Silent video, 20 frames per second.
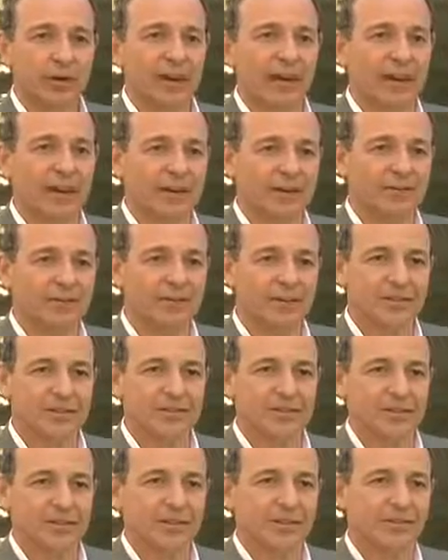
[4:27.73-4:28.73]
or to
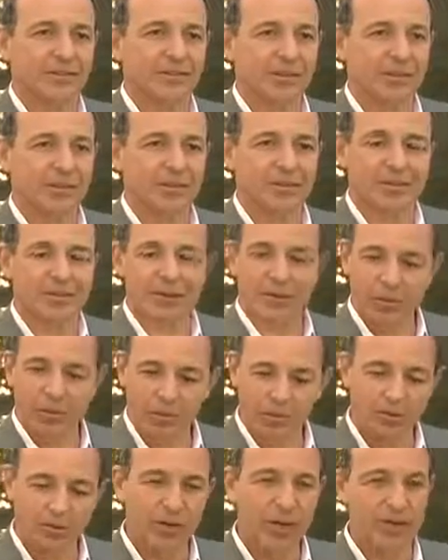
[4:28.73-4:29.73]
access to something. And
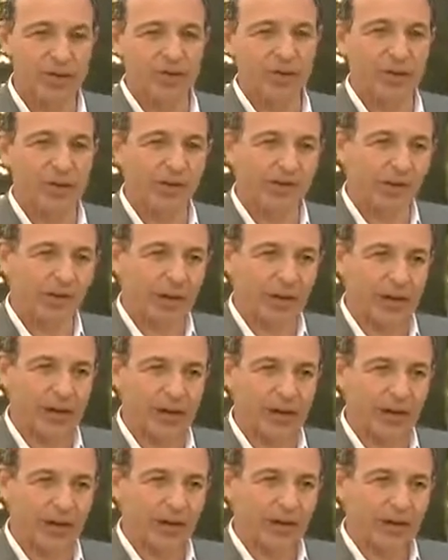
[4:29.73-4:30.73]
when you take that
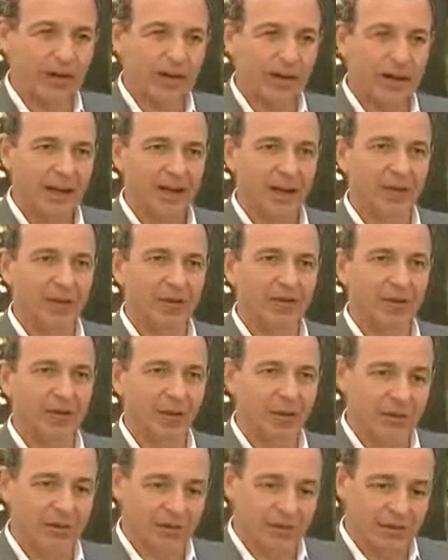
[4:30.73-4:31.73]
away, and all
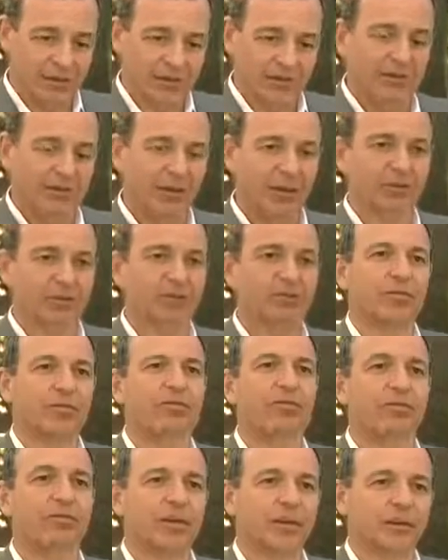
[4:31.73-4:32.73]
you have is the touch of
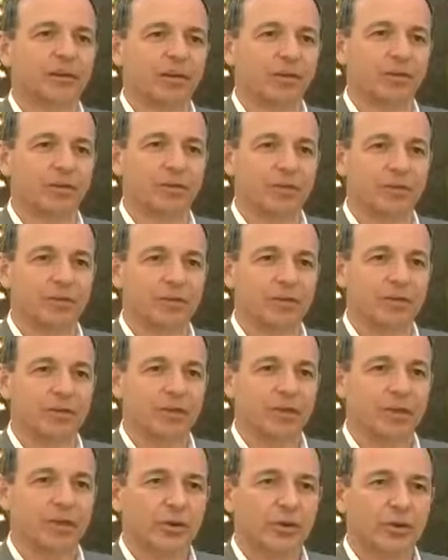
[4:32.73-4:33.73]
a finger to
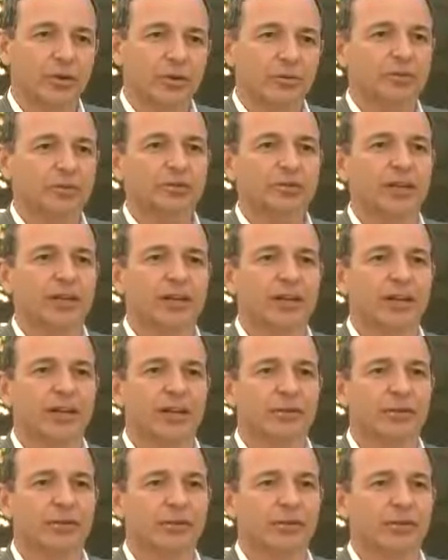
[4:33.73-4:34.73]
start
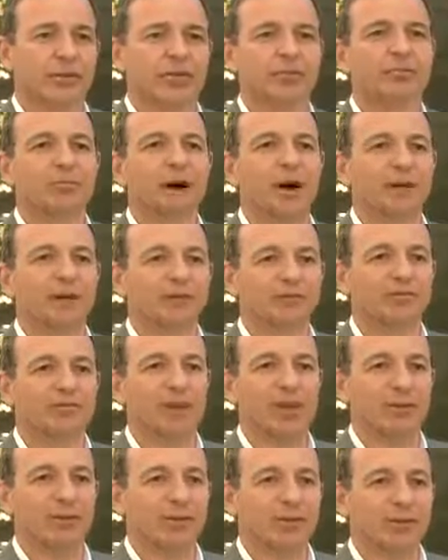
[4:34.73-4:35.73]
an episode of Modern
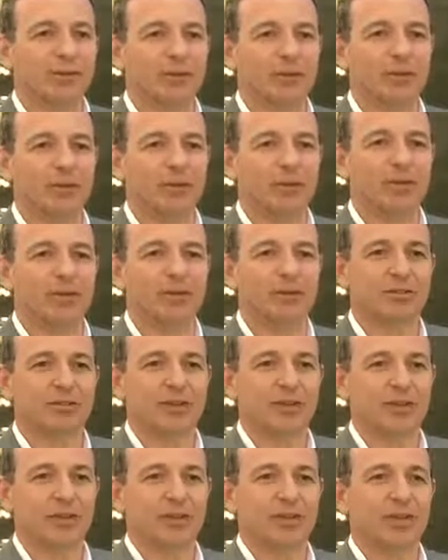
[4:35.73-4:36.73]
Family from
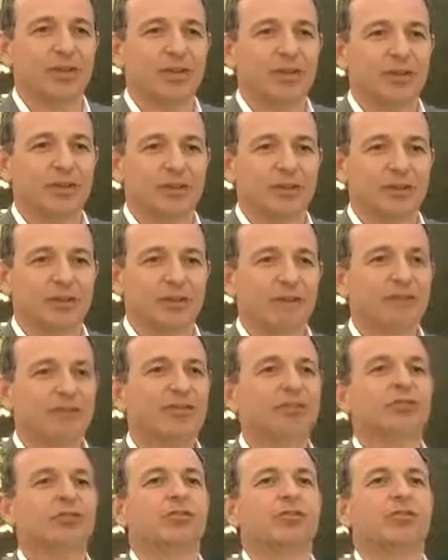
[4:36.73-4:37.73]
ABC.
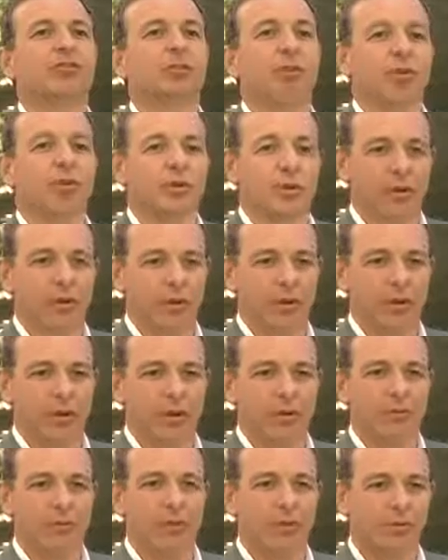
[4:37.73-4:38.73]
That's
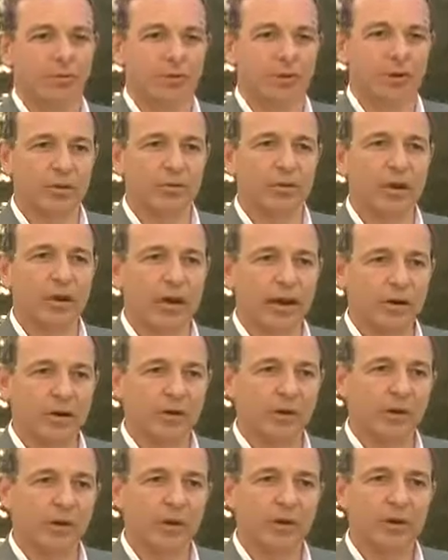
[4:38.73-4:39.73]
extraordinary in terms of the
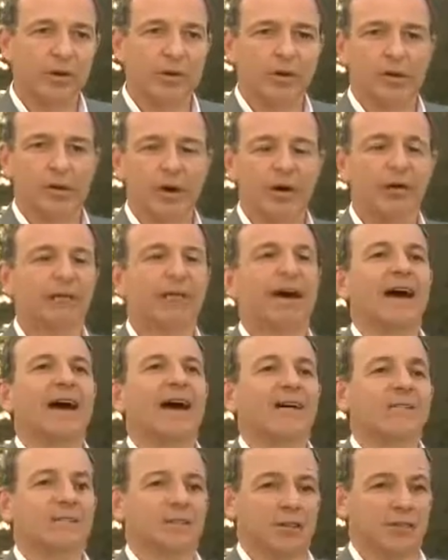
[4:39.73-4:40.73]
power of
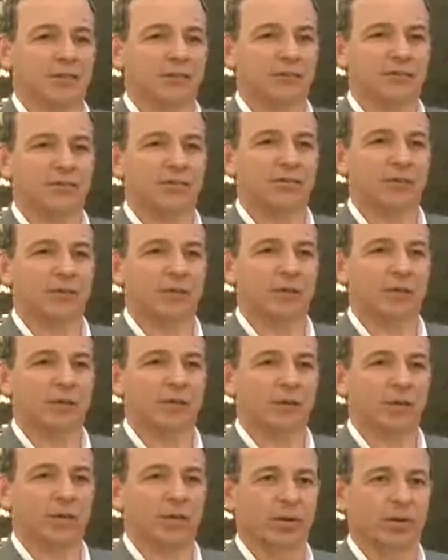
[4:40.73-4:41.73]
access for the,
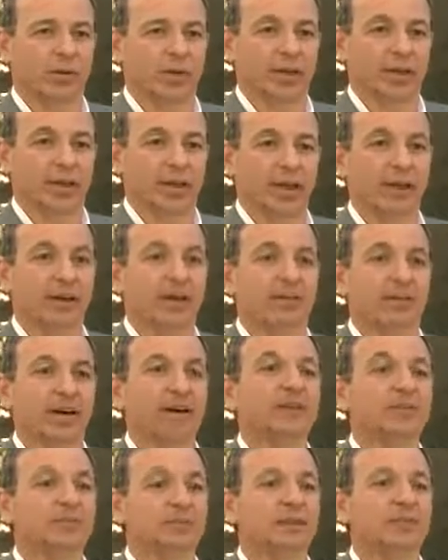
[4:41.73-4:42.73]
that we that that
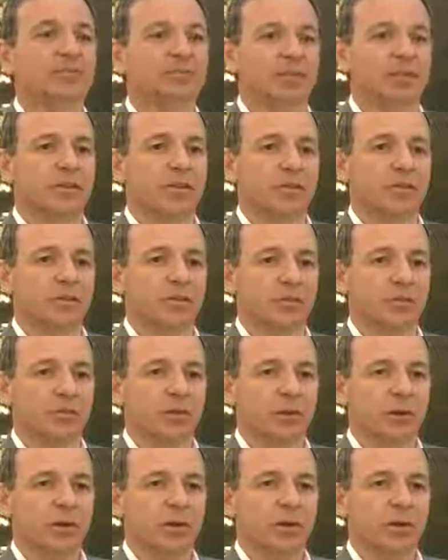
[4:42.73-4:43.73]
device gives the
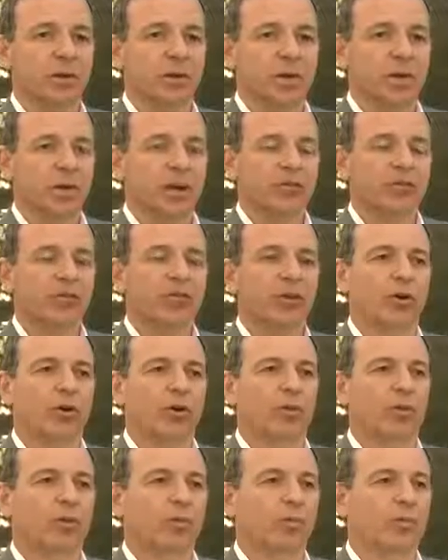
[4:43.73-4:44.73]
consumer. And
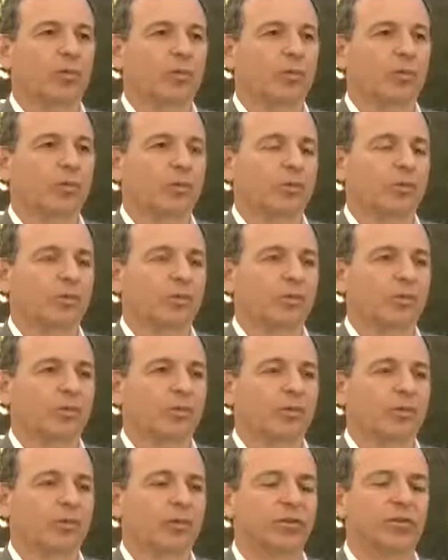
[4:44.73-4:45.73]
so, because the,
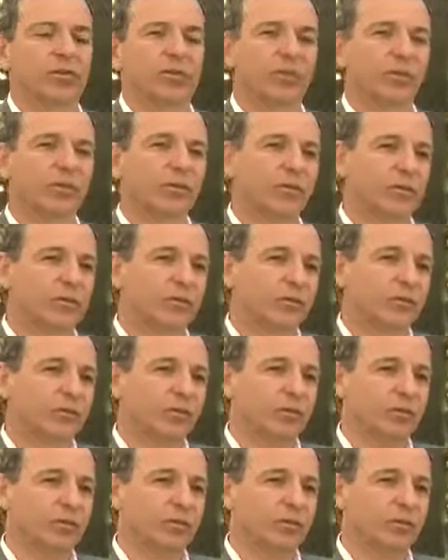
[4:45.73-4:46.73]
you're dealing with a
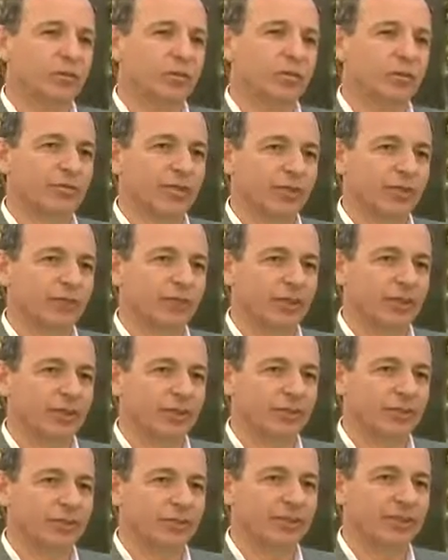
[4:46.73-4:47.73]
virtually
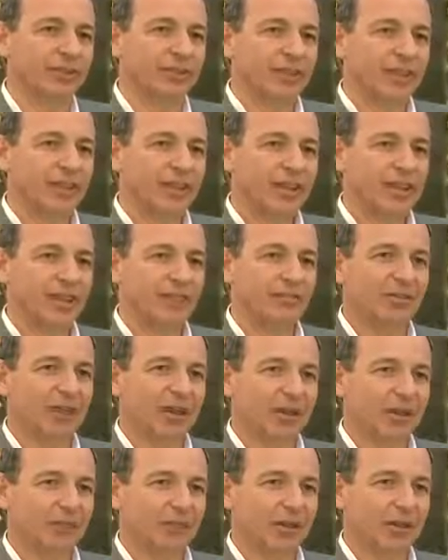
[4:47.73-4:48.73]
frictionless
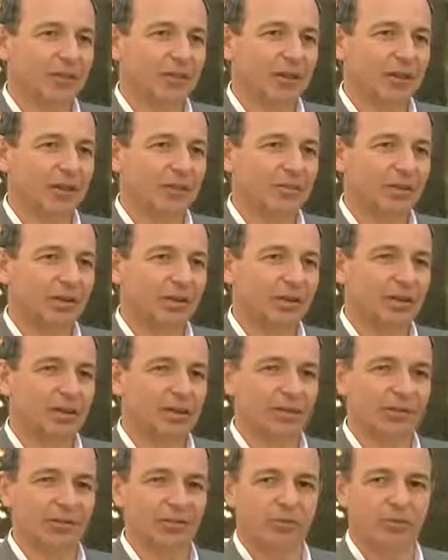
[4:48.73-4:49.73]
environment, the
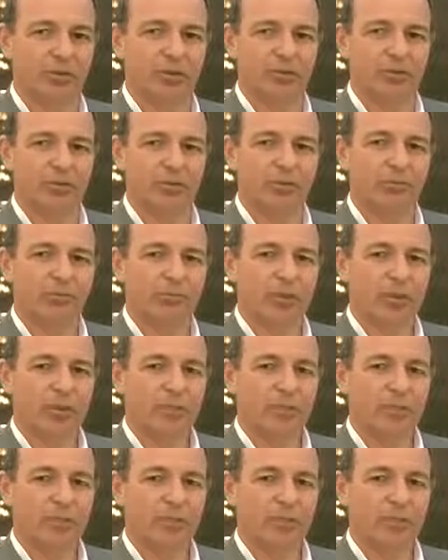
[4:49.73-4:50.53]
ability to